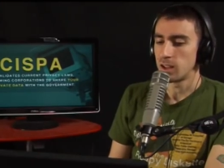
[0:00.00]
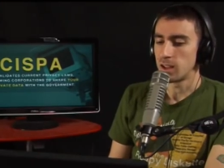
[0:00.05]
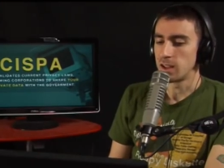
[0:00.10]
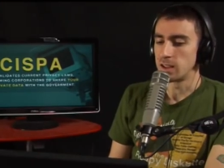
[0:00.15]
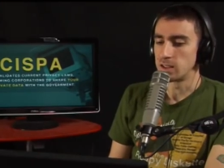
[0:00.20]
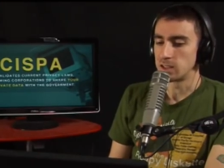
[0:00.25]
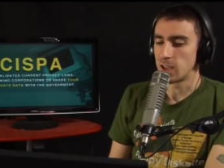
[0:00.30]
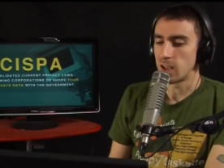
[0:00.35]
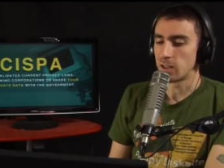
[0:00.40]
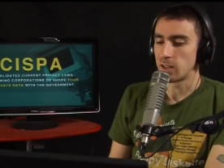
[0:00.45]

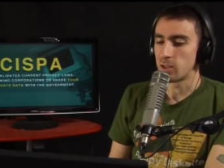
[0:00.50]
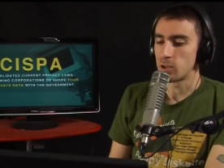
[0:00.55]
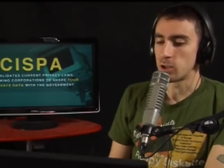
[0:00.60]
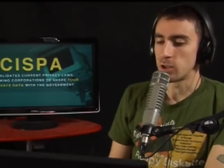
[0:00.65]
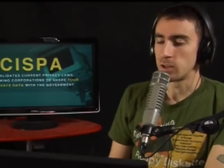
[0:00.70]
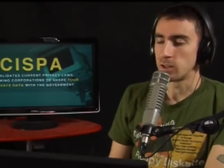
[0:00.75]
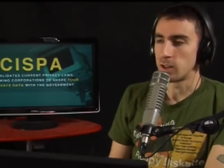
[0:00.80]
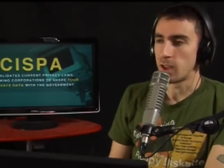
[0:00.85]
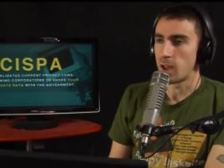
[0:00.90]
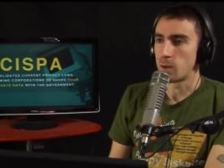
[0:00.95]

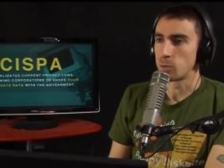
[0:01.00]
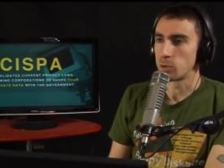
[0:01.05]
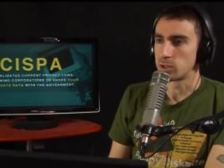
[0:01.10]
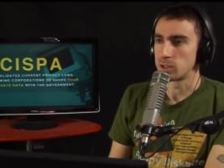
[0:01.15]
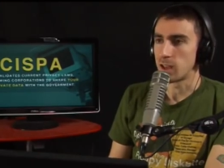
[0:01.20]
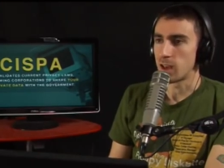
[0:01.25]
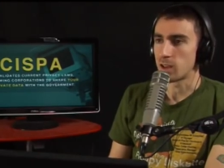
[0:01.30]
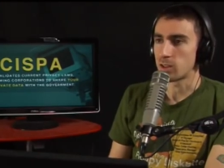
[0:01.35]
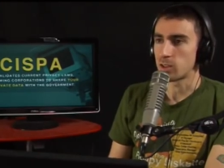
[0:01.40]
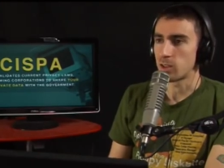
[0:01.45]
intelligent and
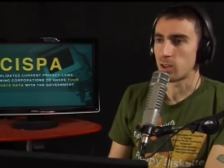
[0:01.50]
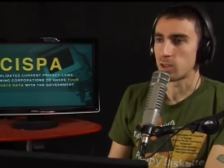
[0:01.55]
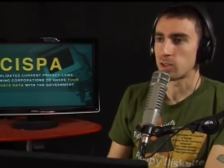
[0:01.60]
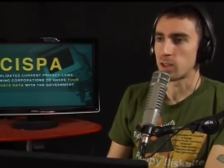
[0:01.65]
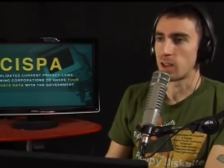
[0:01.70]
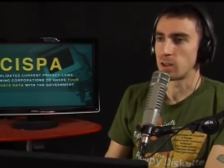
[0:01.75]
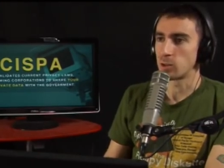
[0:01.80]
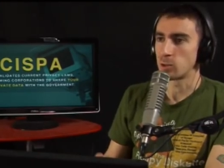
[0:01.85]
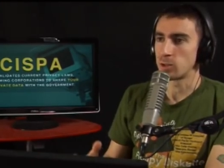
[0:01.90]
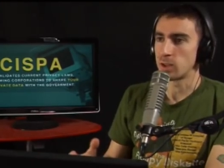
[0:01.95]
protects us
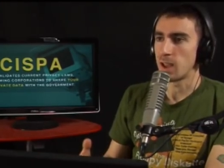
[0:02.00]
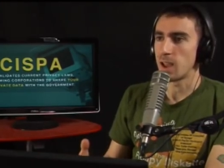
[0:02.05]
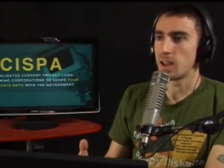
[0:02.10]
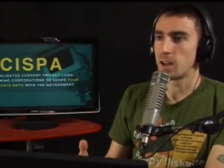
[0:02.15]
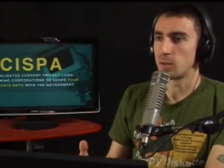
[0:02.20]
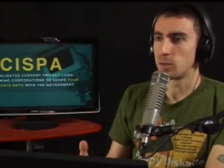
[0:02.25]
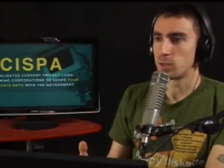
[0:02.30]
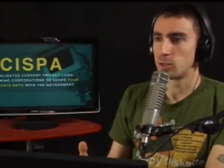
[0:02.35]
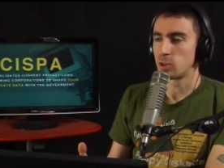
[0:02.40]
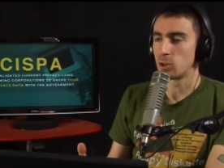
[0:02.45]
and
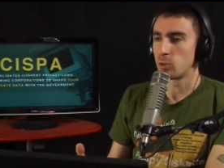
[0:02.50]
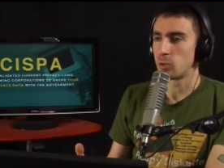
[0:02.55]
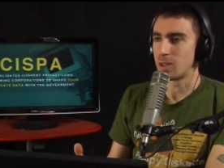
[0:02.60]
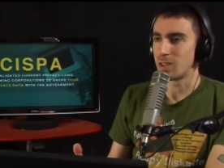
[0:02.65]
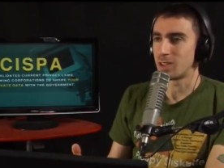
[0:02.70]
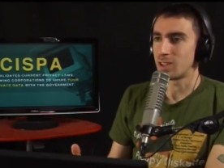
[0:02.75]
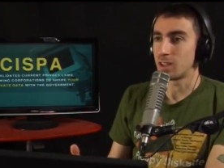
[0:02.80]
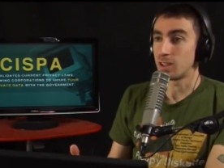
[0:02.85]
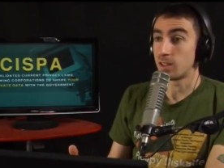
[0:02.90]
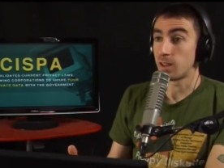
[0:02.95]
creative until we
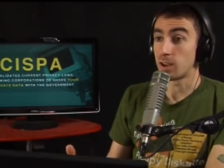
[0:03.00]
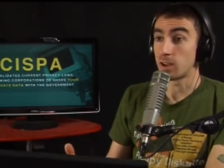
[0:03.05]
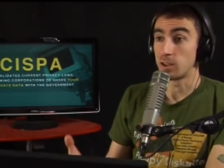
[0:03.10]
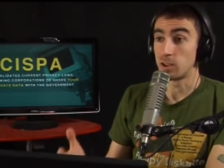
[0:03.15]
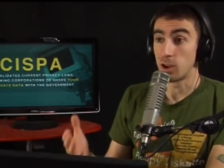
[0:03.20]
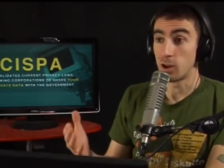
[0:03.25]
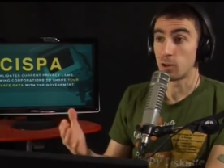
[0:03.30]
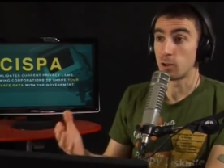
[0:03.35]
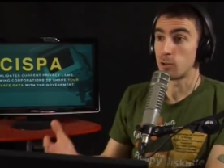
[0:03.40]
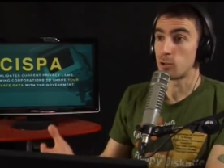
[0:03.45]
see like a
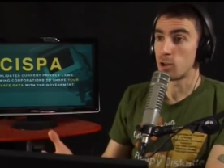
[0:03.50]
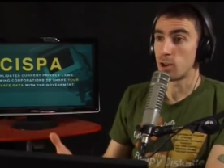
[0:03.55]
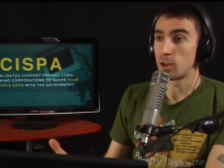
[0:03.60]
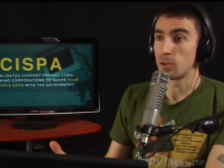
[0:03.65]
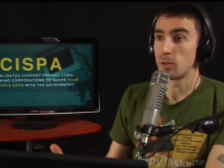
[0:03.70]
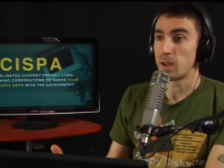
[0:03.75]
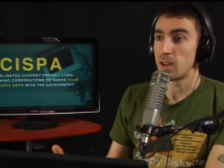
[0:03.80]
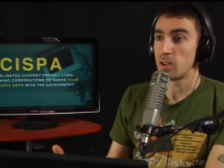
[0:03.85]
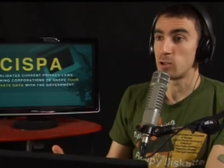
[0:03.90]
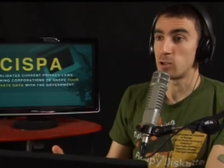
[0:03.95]
younger
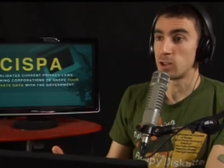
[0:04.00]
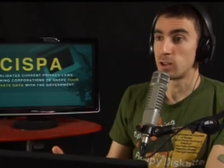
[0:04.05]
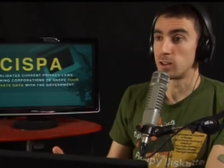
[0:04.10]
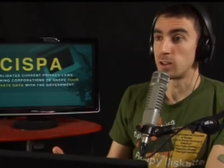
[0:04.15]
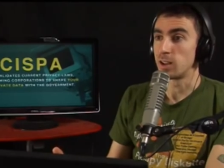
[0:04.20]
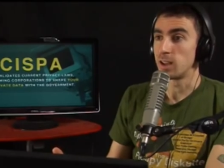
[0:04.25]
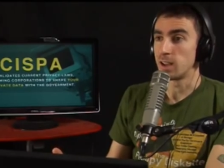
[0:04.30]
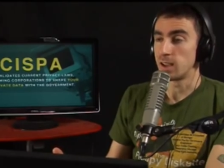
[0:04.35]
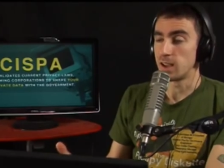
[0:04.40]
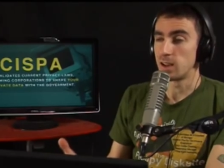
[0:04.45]

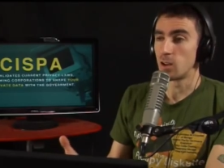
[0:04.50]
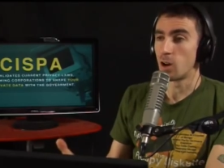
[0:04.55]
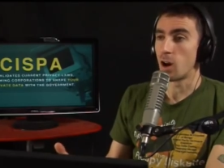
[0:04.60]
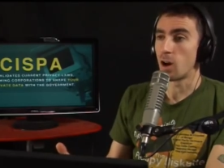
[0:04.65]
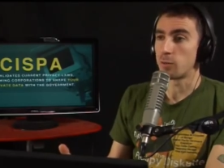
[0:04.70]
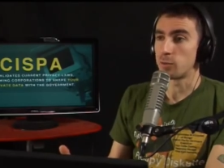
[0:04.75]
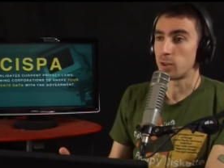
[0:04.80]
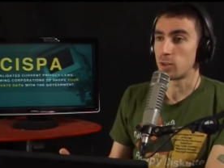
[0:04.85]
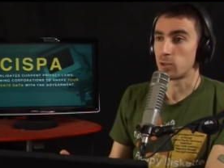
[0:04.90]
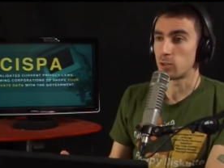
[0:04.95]
generation in
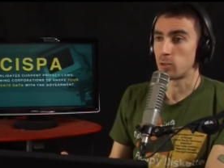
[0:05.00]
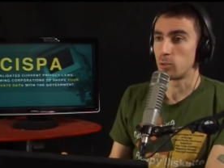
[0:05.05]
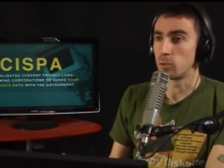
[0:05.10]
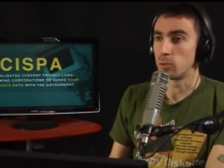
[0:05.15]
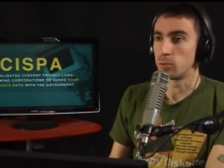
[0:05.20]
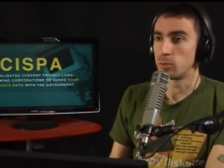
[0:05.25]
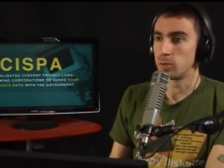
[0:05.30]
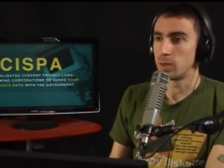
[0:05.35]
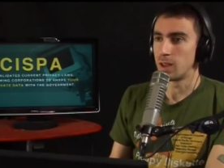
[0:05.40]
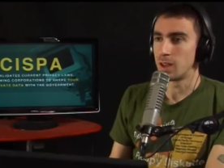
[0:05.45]
office
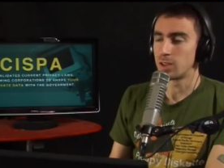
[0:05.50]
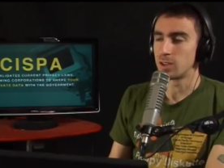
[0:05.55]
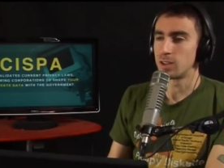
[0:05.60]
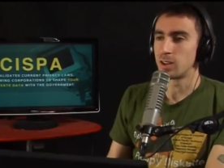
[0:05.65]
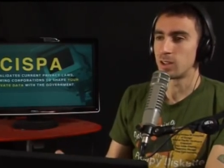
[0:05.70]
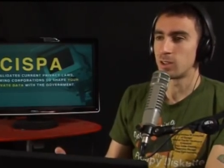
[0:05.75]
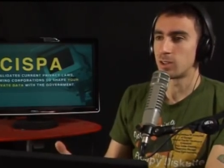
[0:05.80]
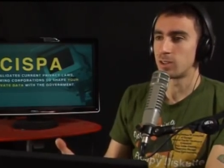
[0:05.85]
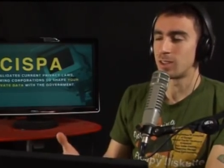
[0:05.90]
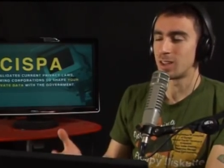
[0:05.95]
who isn't
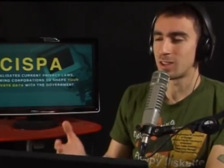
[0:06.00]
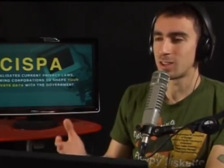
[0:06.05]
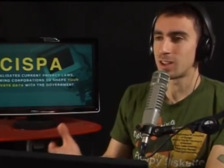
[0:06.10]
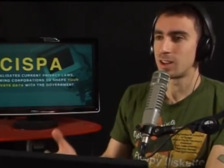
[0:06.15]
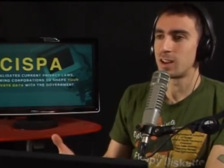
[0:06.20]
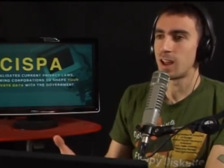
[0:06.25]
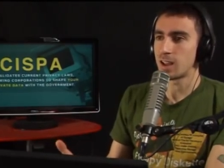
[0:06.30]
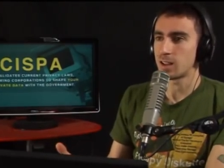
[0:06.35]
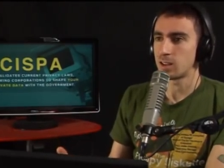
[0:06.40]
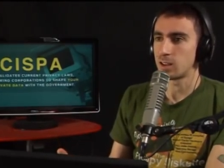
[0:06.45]
as
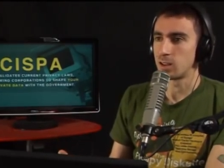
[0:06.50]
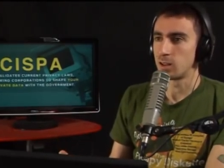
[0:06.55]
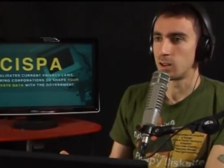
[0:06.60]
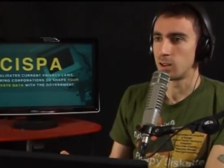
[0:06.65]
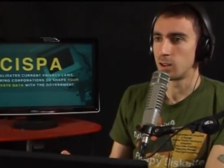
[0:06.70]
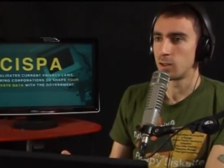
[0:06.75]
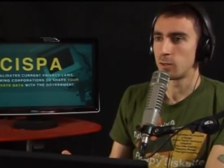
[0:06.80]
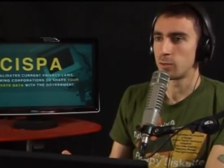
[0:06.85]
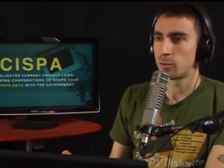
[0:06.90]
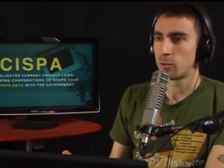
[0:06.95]
disconnected
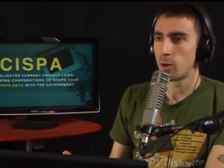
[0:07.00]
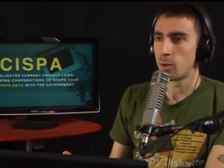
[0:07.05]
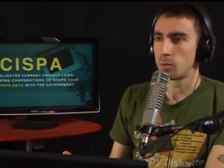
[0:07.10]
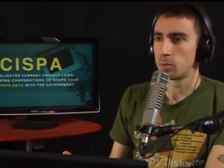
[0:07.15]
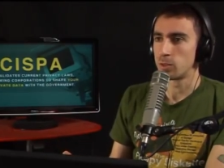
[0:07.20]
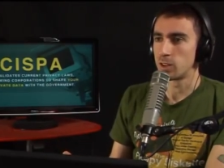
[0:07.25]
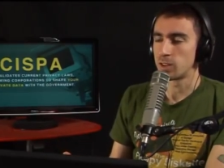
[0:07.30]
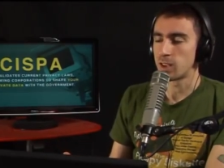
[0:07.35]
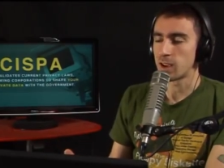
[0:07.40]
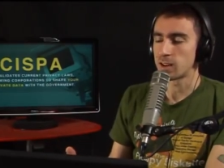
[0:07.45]

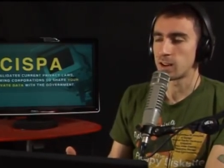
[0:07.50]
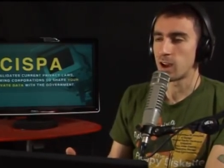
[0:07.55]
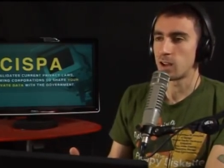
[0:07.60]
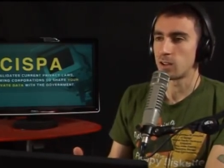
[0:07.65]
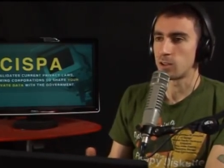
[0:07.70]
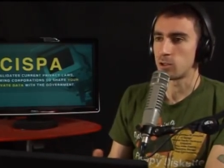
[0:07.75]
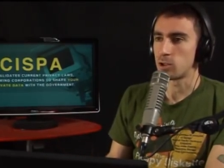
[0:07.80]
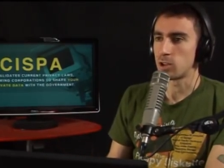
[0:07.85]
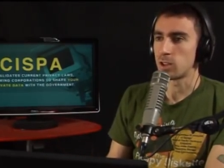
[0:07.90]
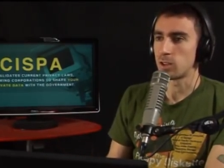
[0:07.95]
from the
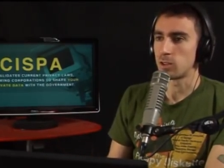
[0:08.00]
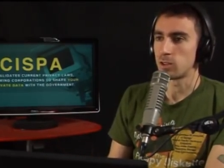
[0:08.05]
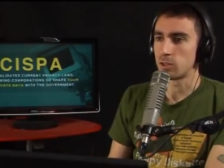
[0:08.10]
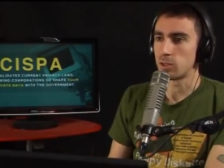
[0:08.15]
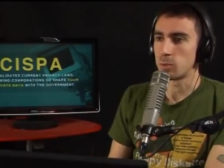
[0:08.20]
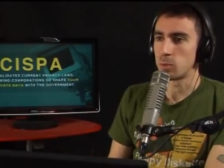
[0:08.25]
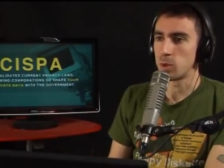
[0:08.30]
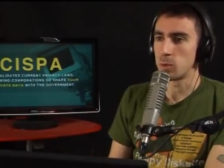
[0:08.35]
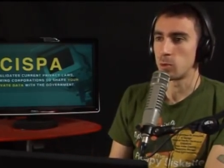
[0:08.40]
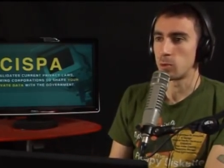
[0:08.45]
technology as
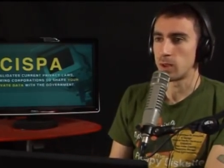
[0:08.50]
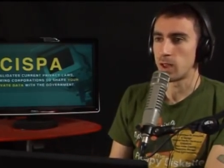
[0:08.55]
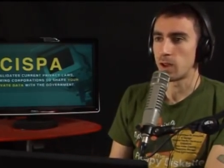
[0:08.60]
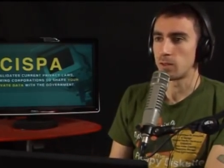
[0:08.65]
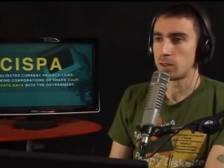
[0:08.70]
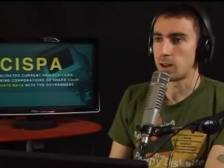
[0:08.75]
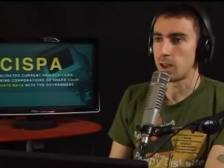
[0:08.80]
the people Absolutely.